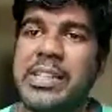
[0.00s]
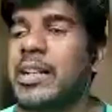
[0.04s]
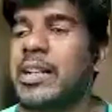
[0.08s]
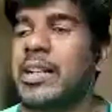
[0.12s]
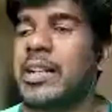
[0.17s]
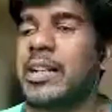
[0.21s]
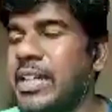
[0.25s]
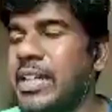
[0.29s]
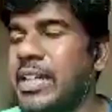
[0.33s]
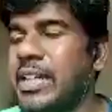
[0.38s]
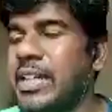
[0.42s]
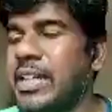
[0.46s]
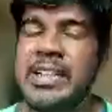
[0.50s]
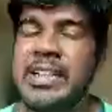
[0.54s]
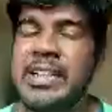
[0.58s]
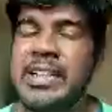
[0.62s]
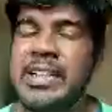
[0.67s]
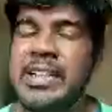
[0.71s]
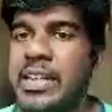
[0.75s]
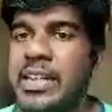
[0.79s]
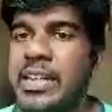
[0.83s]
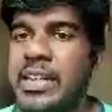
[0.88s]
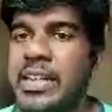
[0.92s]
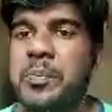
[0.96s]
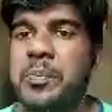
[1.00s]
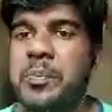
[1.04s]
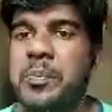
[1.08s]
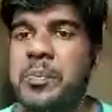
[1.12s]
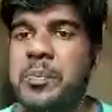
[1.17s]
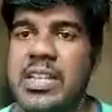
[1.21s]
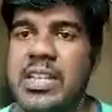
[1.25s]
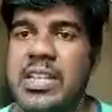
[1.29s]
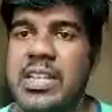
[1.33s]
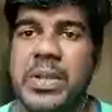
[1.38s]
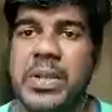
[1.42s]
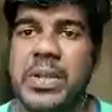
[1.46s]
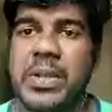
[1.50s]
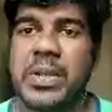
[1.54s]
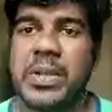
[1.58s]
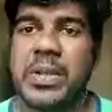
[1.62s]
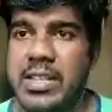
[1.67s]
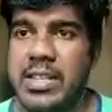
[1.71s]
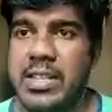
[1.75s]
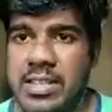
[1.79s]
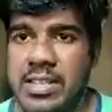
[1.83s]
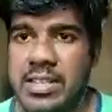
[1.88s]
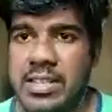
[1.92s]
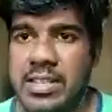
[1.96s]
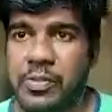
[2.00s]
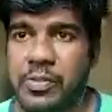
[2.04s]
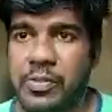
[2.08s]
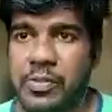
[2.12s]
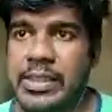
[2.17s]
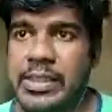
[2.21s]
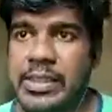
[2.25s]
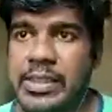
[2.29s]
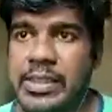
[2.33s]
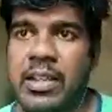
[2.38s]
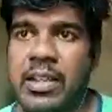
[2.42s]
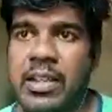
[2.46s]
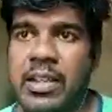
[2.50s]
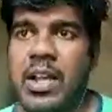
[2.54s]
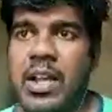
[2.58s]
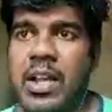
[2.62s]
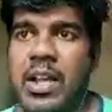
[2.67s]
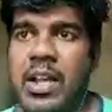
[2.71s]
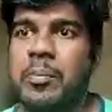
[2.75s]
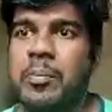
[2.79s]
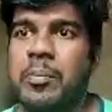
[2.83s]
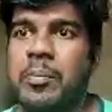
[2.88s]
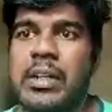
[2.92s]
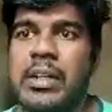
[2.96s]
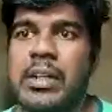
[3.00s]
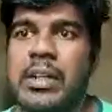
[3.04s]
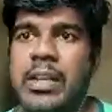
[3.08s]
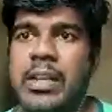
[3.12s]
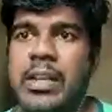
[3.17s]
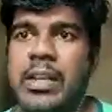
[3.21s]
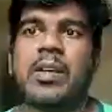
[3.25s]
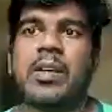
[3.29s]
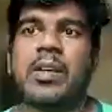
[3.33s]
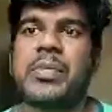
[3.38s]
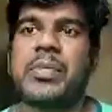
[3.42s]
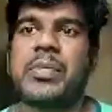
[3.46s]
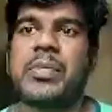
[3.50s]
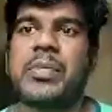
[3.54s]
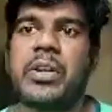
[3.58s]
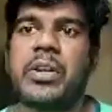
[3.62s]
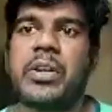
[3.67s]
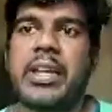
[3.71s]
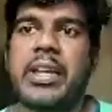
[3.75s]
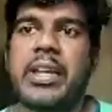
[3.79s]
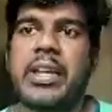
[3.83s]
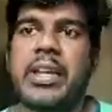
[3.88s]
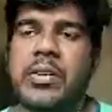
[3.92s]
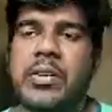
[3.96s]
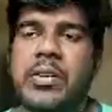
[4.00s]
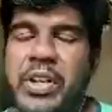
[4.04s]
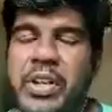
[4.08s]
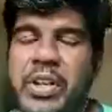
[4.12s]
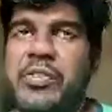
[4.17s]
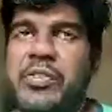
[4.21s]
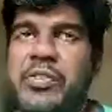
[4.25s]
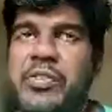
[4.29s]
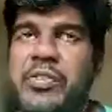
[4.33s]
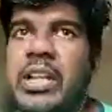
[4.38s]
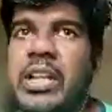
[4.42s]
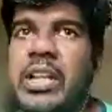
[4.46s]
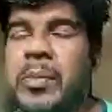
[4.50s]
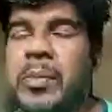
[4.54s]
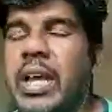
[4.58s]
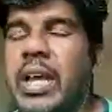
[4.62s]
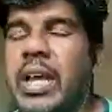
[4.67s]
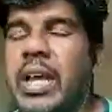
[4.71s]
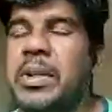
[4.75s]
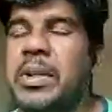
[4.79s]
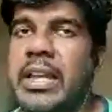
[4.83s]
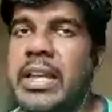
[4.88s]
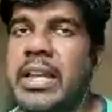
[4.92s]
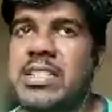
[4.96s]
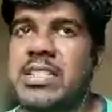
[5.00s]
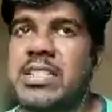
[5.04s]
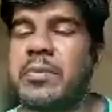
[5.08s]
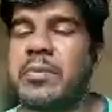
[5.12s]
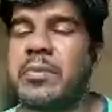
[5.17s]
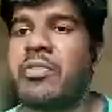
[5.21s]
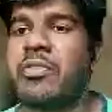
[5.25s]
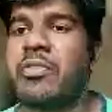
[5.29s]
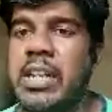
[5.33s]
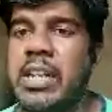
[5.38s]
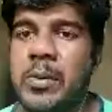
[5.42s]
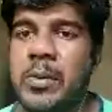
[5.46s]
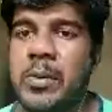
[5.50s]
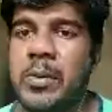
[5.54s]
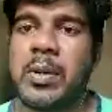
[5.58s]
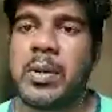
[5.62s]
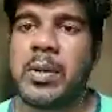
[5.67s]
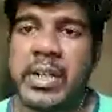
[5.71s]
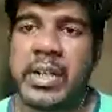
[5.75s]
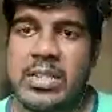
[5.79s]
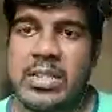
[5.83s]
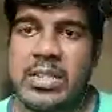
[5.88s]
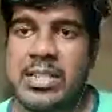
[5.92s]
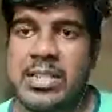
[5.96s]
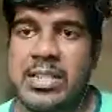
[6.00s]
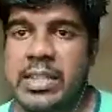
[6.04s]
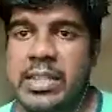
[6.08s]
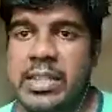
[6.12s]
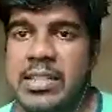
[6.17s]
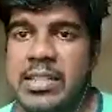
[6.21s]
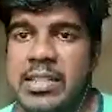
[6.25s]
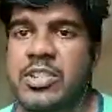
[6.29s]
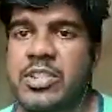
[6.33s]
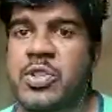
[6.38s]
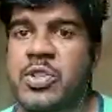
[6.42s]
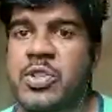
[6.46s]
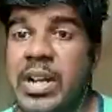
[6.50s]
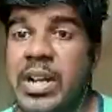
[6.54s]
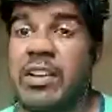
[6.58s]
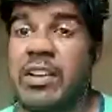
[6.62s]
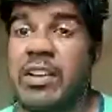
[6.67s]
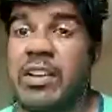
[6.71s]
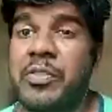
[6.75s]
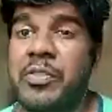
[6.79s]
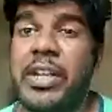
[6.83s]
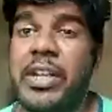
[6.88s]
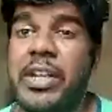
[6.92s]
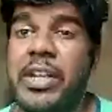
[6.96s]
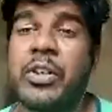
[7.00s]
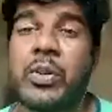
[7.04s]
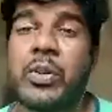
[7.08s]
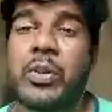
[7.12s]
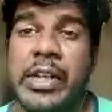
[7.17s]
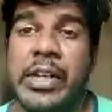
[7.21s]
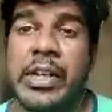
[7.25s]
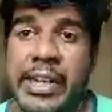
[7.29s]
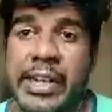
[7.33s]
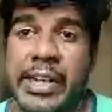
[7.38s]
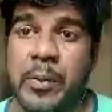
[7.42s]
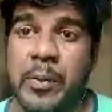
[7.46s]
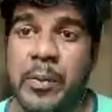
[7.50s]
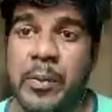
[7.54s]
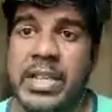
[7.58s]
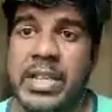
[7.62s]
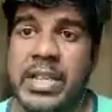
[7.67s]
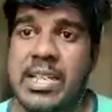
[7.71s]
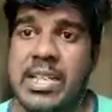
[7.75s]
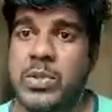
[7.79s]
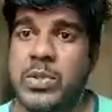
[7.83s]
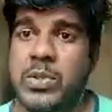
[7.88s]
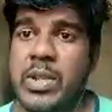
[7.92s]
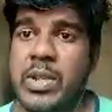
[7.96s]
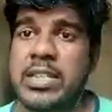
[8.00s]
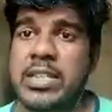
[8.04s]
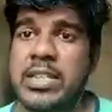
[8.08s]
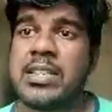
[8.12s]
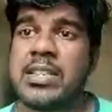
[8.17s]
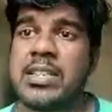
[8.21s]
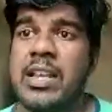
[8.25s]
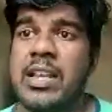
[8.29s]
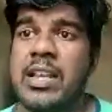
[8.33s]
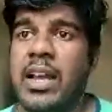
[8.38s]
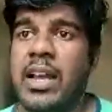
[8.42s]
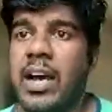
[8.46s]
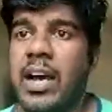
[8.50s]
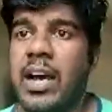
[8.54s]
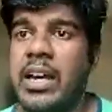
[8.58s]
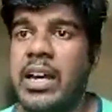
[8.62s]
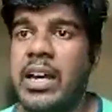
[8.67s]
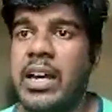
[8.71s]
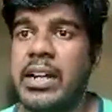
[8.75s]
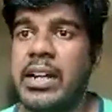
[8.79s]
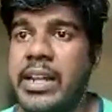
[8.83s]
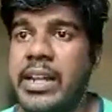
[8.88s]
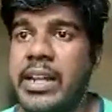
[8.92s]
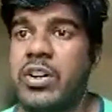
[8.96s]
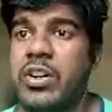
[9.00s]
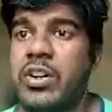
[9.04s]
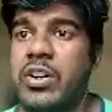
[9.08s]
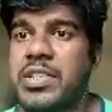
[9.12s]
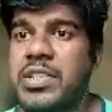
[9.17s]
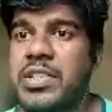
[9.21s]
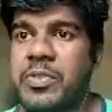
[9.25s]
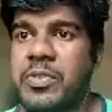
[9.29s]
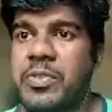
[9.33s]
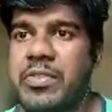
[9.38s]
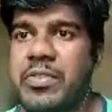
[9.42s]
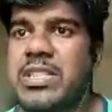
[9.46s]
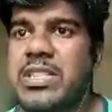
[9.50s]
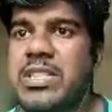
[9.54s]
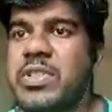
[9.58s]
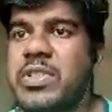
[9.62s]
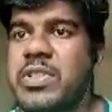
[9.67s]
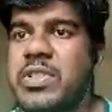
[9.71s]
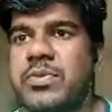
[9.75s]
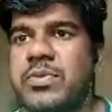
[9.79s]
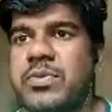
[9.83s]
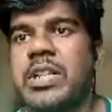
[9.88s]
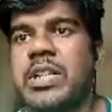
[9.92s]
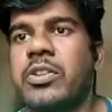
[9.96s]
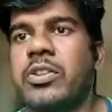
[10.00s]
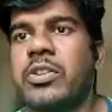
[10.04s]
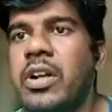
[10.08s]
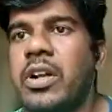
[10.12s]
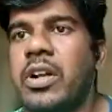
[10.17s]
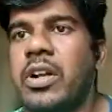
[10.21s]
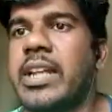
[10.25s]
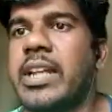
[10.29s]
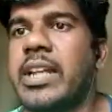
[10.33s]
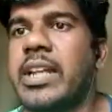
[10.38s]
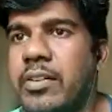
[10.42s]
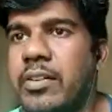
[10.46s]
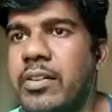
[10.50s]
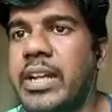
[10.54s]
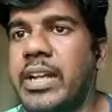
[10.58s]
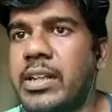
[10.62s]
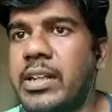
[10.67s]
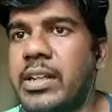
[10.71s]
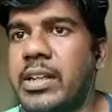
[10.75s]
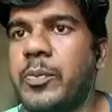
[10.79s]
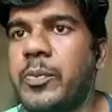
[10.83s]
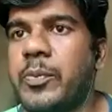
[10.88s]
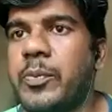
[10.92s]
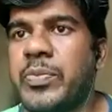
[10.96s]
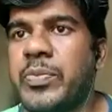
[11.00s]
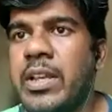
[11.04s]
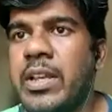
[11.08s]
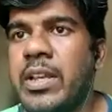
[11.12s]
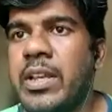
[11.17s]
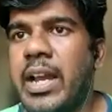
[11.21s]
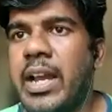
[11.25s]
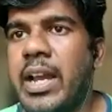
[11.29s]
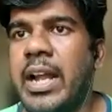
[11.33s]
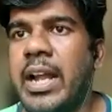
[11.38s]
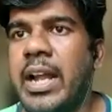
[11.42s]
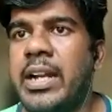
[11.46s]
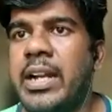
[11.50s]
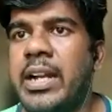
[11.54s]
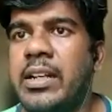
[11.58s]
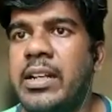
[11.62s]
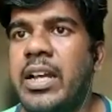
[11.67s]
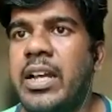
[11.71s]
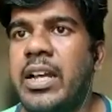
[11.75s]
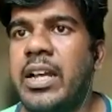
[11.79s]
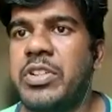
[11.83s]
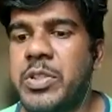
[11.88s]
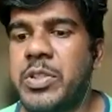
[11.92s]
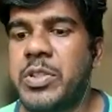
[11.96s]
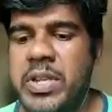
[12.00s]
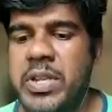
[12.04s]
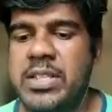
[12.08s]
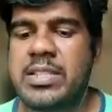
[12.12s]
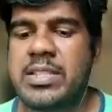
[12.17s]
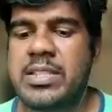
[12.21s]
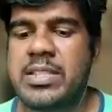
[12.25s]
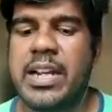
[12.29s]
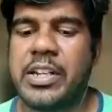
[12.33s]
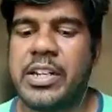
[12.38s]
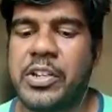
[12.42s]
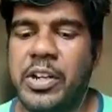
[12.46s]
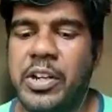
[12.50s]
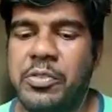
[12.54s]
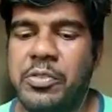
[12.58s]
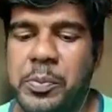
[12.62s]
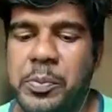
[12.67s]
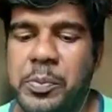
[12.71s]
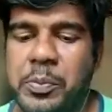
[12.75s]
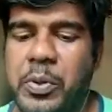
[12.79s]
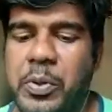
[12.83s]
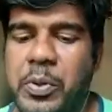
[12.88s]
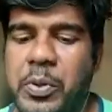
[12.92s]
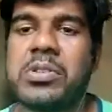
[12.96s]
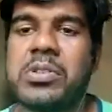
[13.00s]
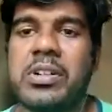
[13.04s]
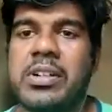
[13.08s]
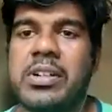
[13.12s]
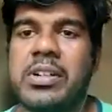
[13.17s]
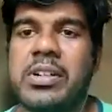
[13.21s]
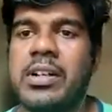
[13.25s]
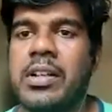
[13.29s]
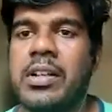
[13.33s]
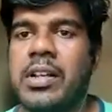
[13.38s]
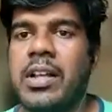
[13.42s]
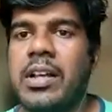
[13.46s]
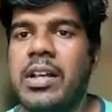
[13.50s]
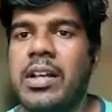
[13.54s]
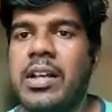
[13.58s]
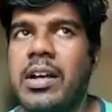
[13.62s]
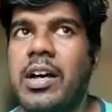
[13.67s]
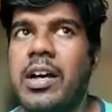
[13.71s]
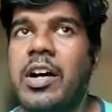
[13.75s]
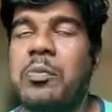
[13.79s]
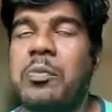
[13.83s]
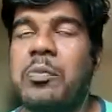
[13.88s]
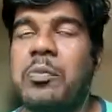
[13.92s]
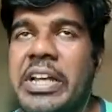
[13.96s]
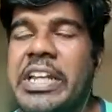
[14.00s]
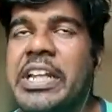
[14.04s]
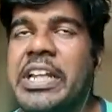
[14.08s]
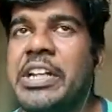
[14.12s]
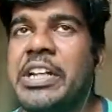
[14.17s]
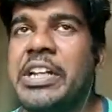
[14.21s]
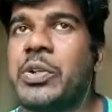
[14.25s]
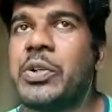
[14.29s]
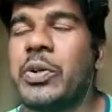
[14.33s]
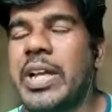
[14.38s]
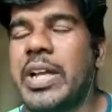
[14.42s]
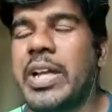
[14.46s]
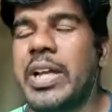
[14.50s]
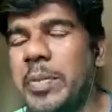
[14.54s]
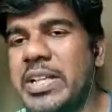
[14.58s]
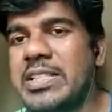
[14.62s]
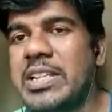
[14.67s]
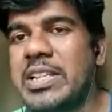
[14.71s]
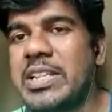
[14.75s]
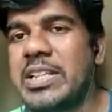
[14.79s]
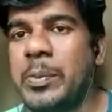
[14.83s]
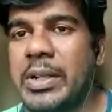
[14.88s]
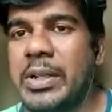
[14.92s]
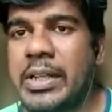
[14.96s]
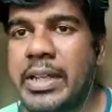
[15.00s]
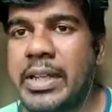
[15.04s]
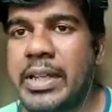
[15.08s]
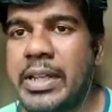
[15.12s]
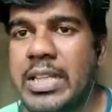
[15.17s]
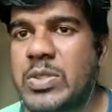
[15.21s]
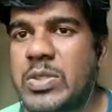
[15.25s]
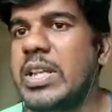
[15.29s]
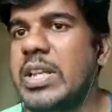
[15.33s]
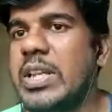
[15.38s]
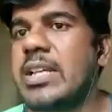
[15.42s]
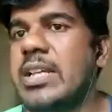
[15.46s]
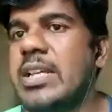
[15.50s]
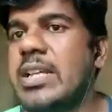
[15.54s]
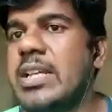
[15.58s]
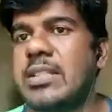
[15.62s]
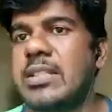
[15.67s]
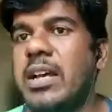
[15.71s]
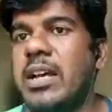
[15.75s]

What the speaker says: and there in bits and pieces and stuff like that. But, very vulnerable, extremely vulnerable regions like this should have a very good database as well as records of events, which we do not have right now. And which means that you have to pour money into capacity building as well as,